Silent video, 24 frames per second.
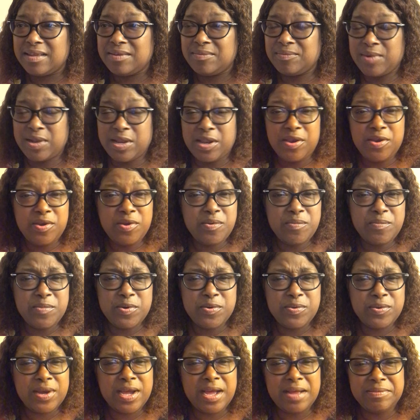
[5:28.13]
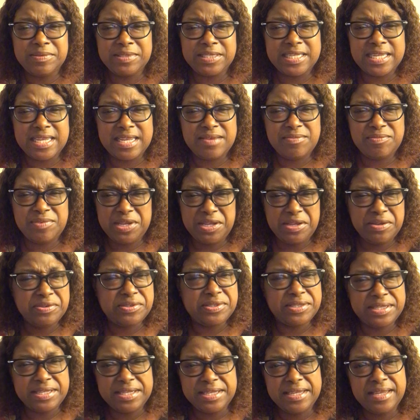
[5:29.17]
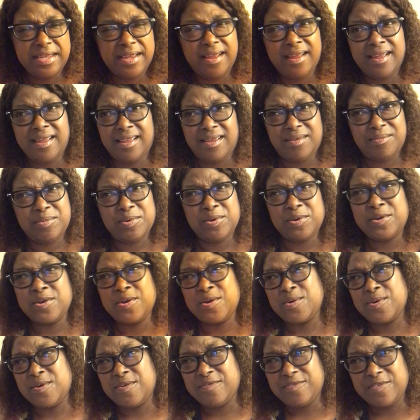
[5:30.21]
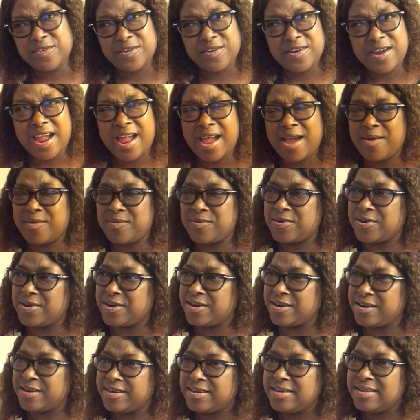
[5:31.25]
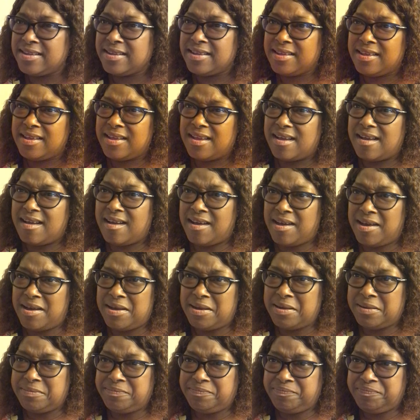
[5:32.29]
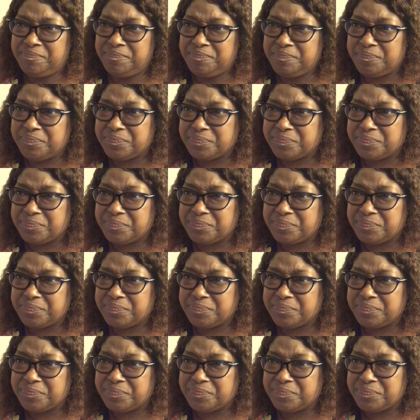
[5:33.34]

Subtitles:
when the new moon comes in. We usually will go over um,